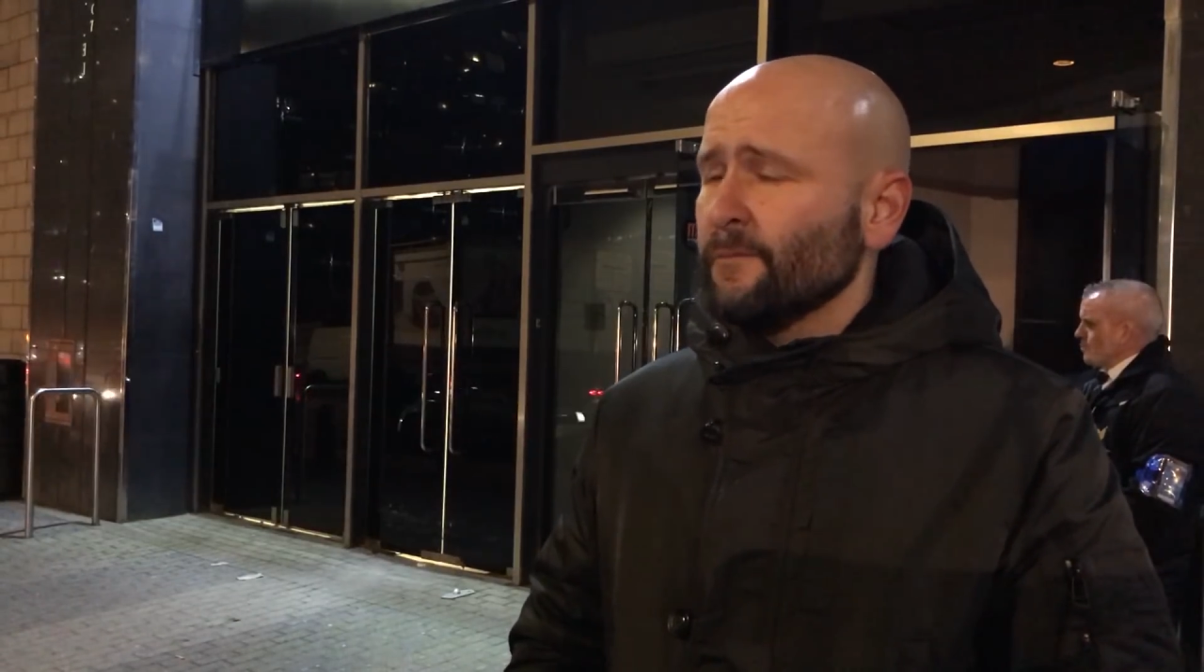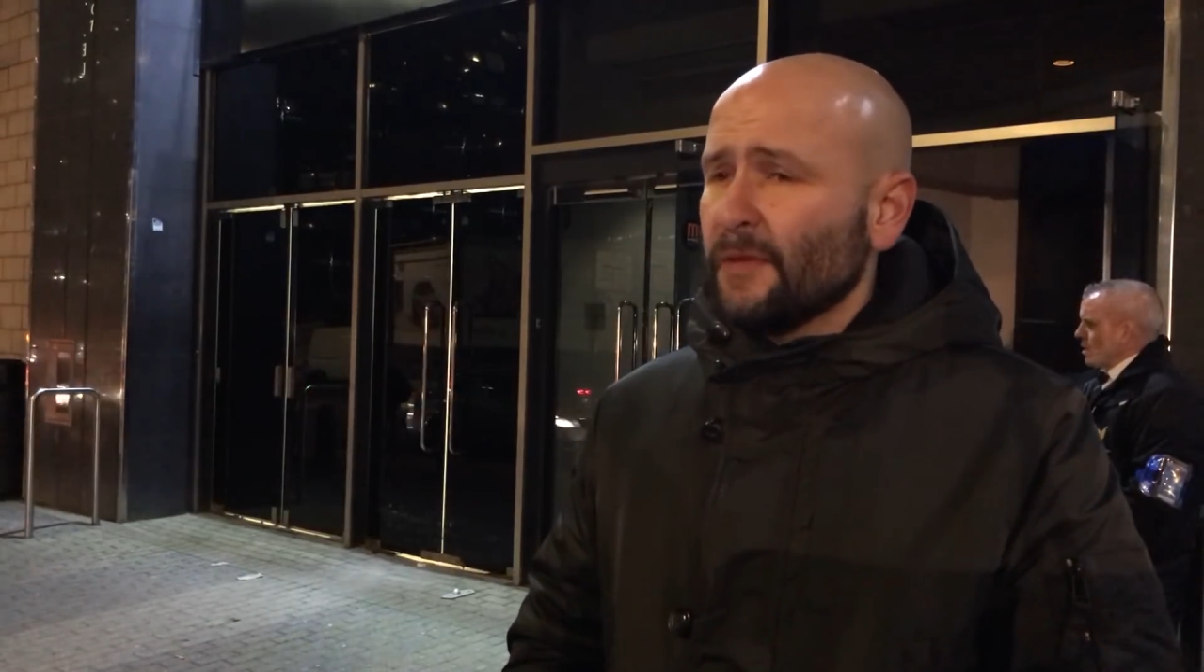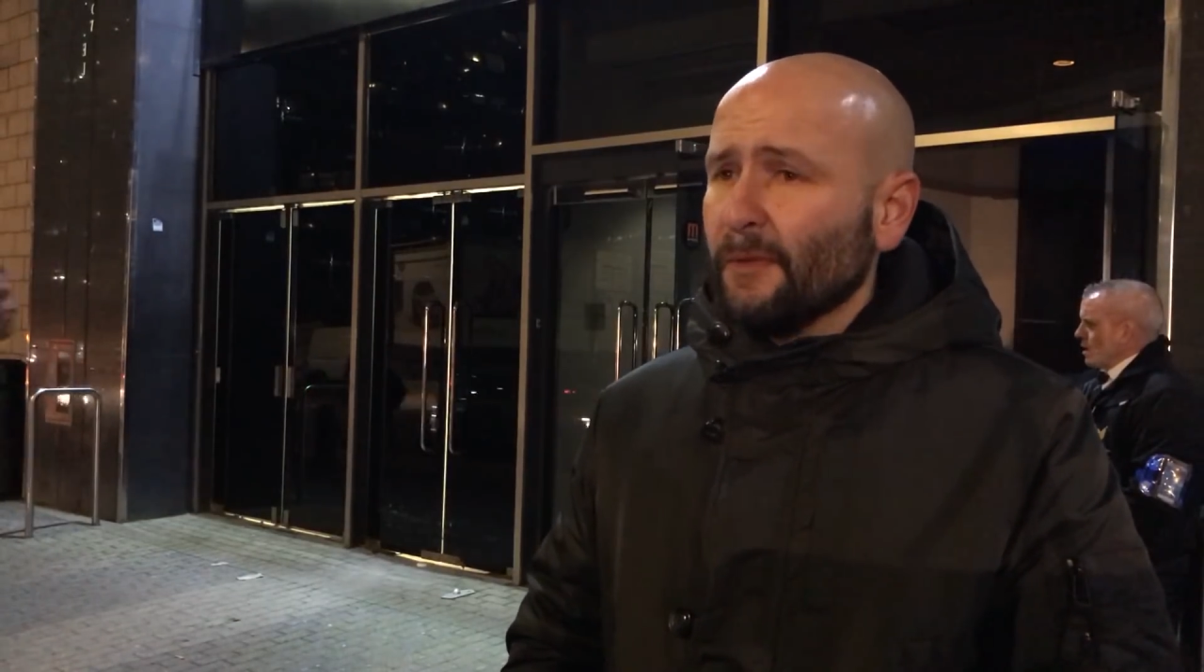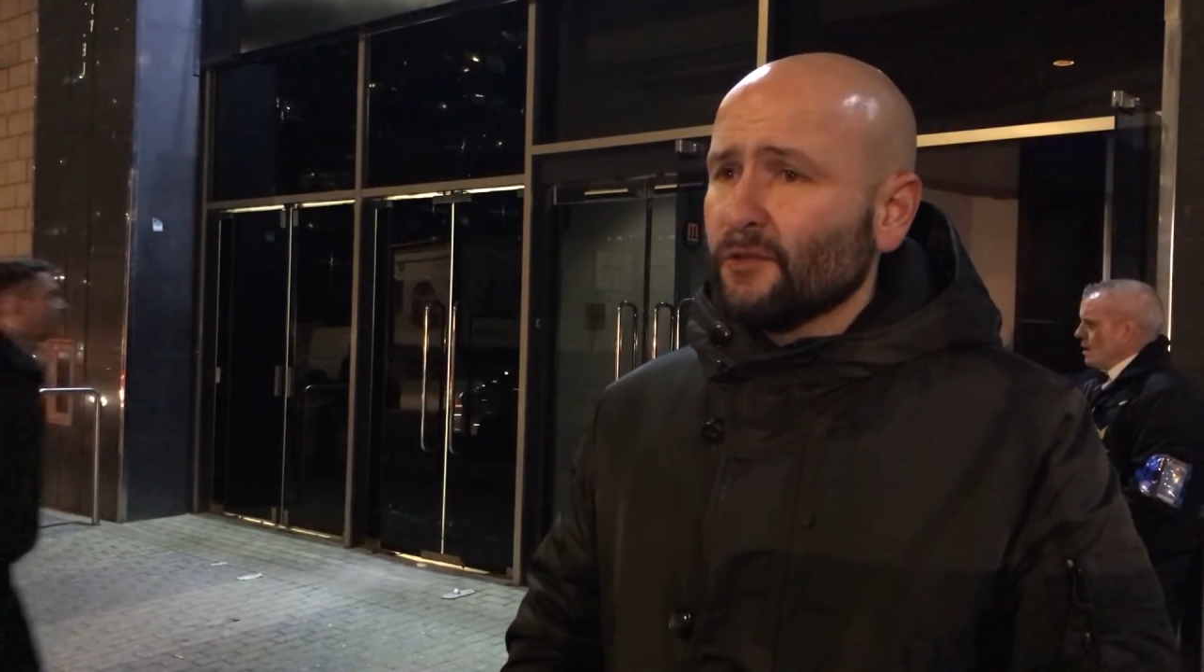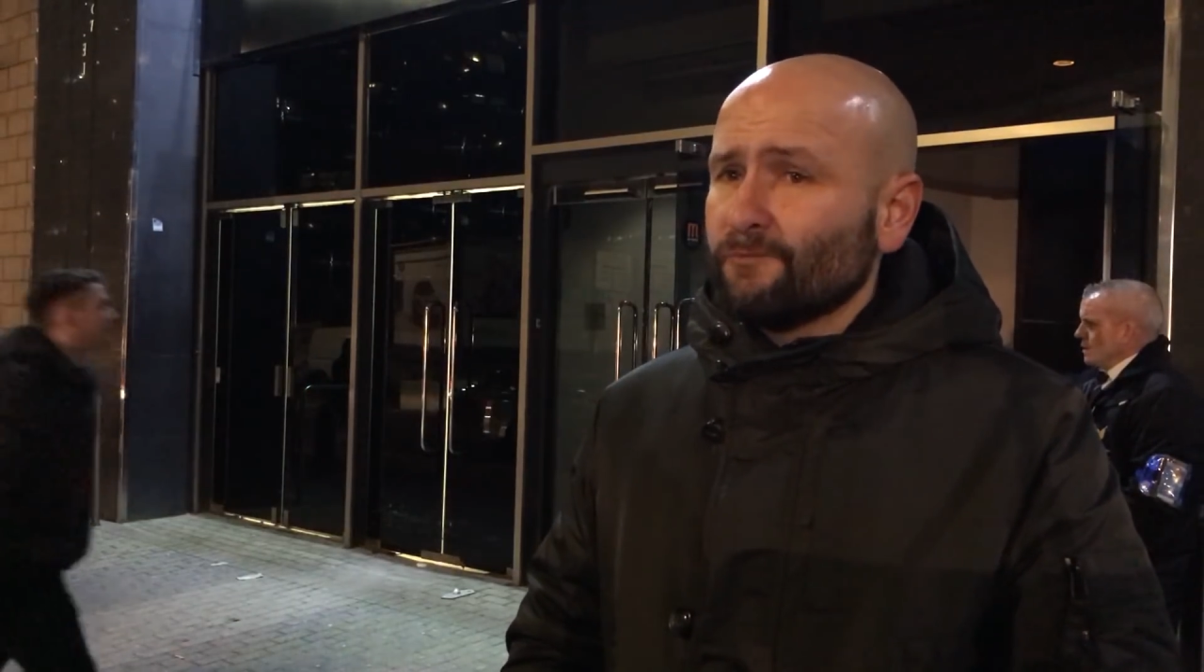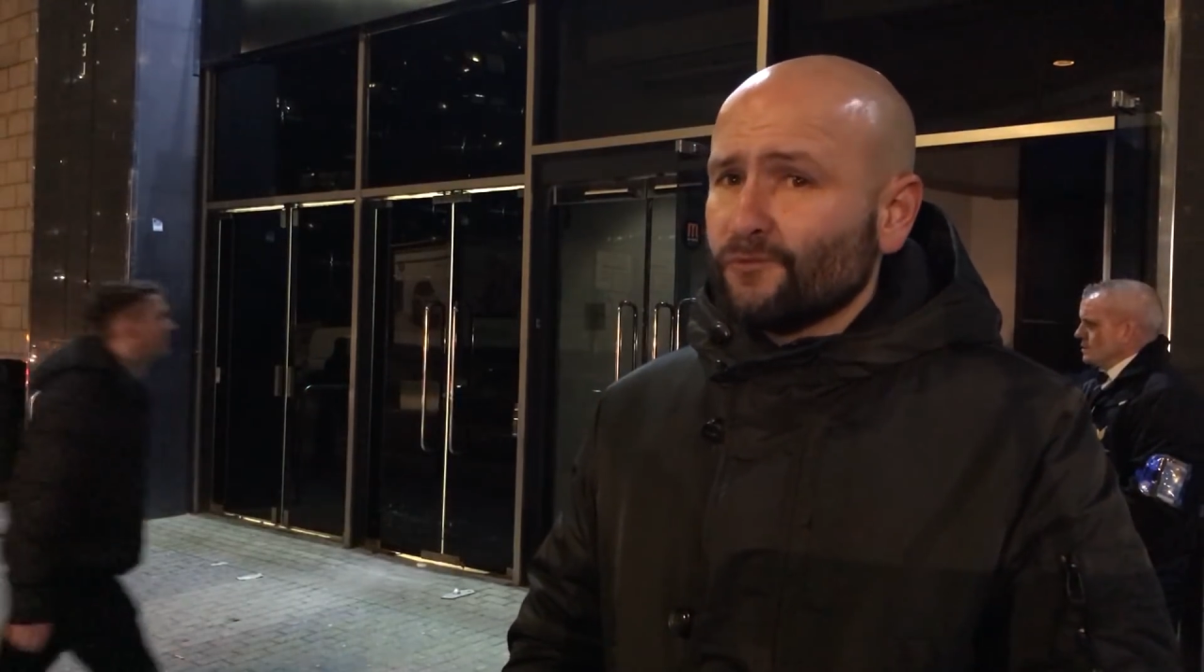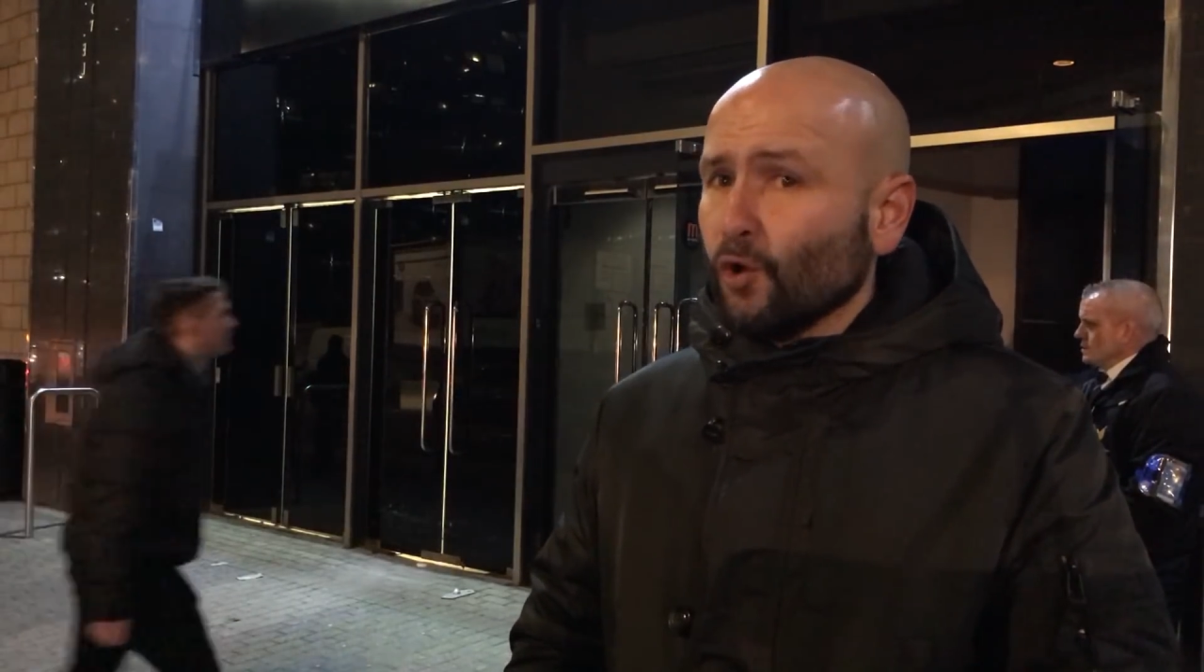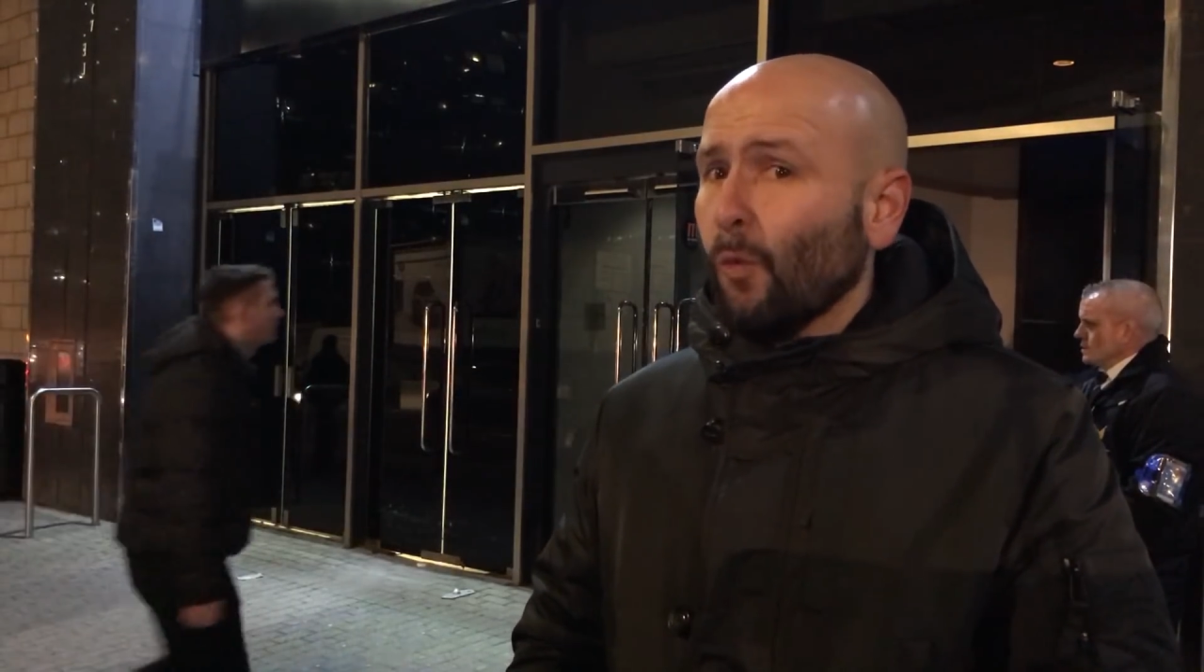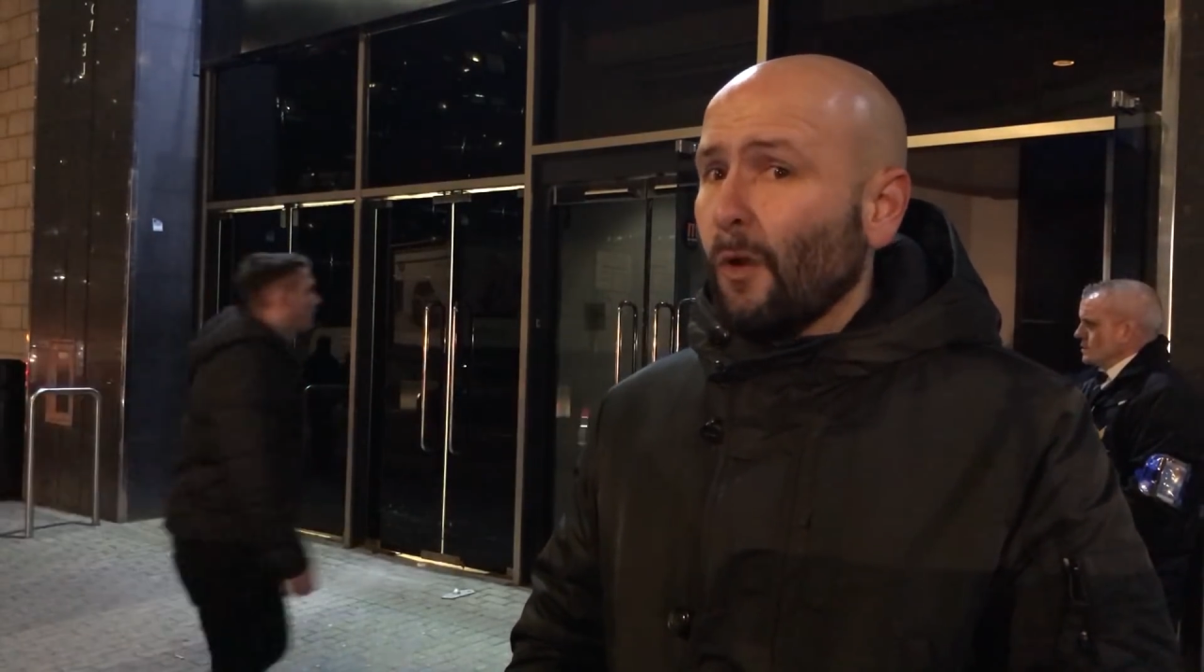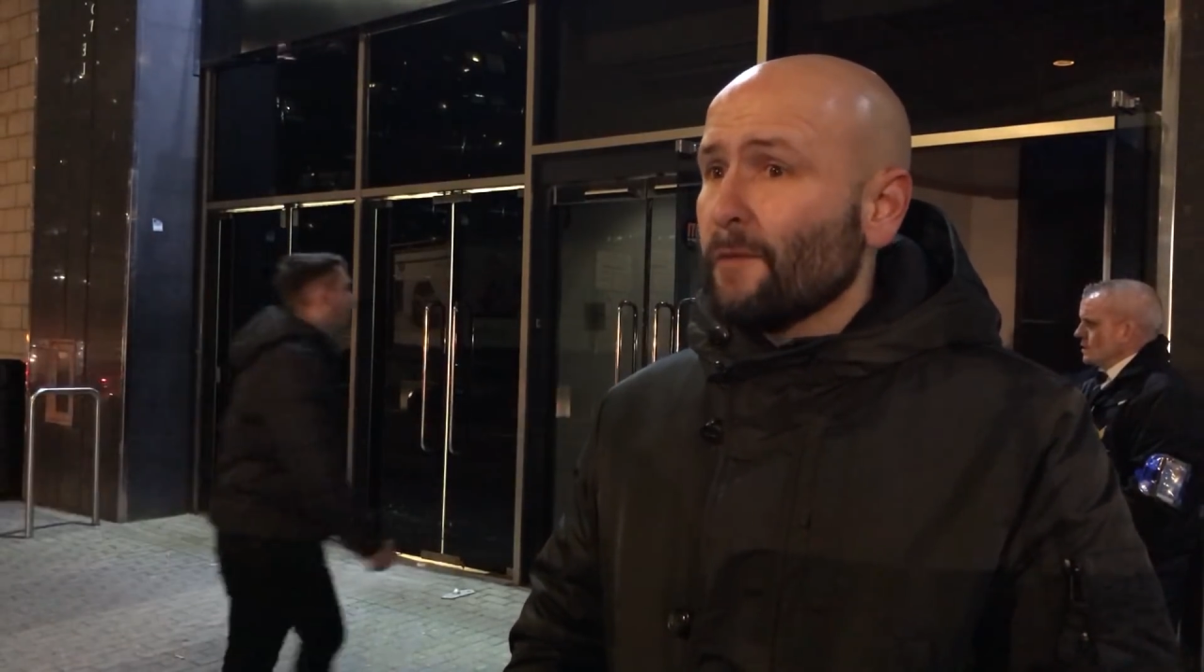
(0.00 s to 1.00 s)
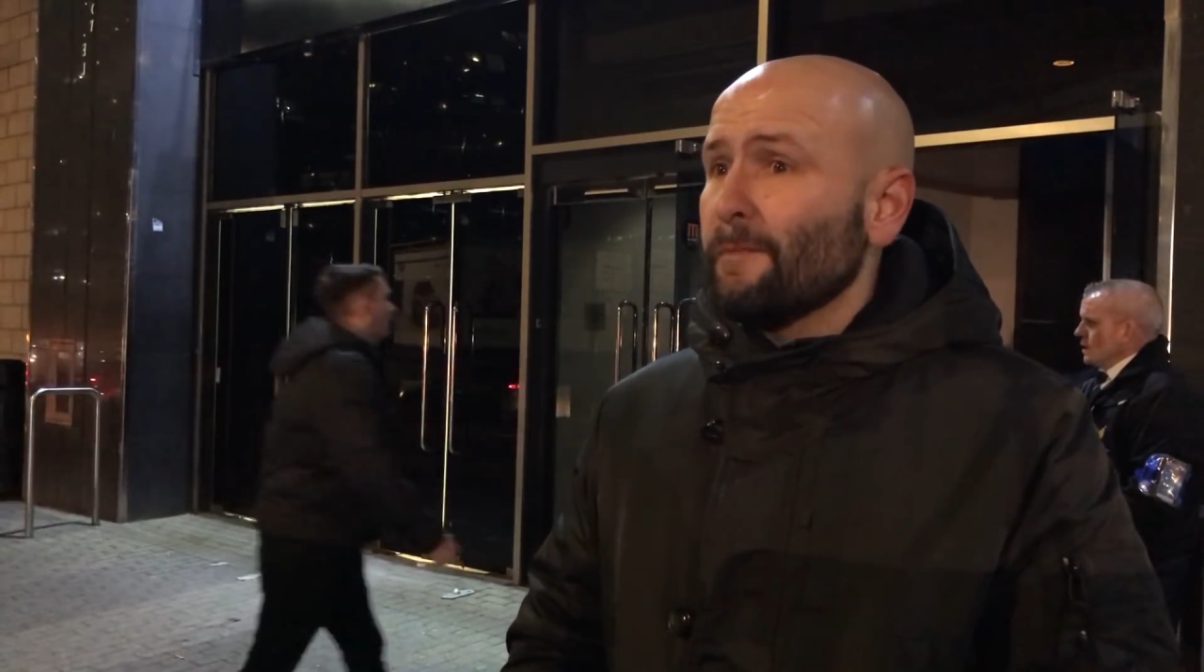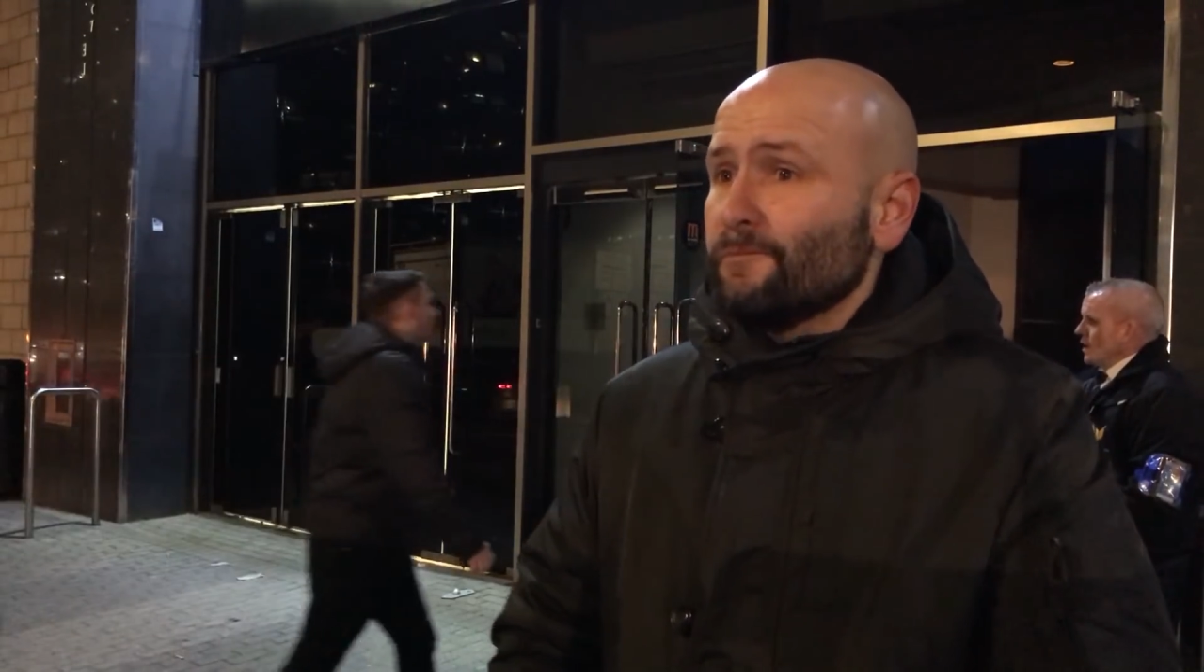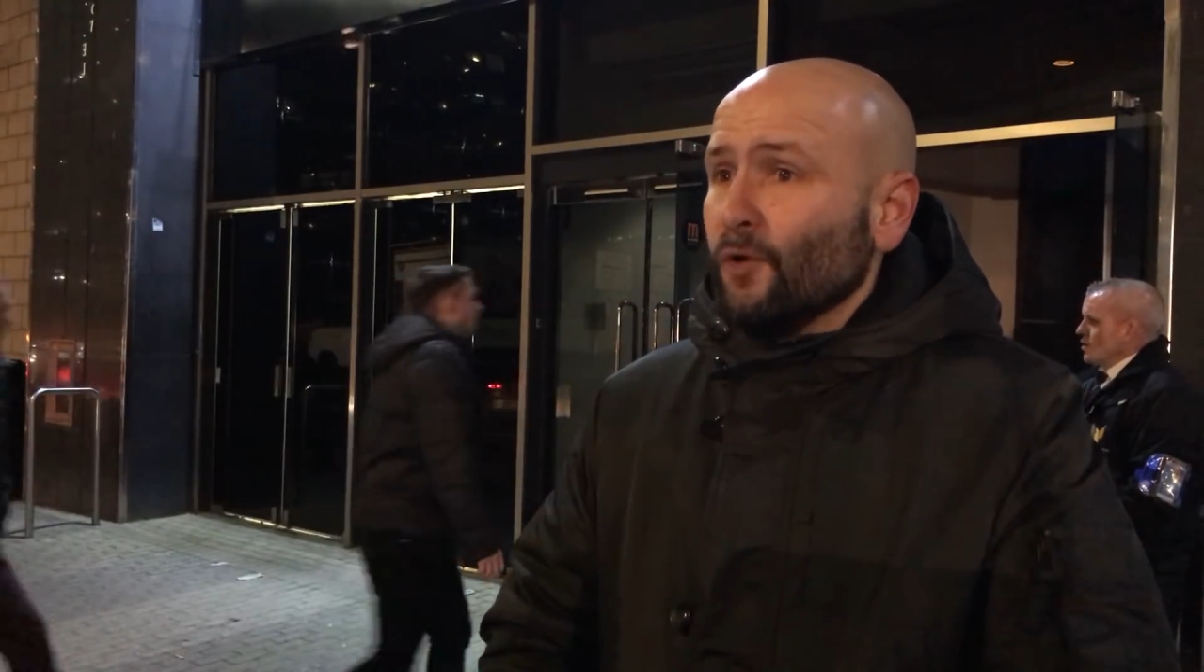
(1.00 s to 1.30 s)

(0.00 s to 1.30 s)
People don't want him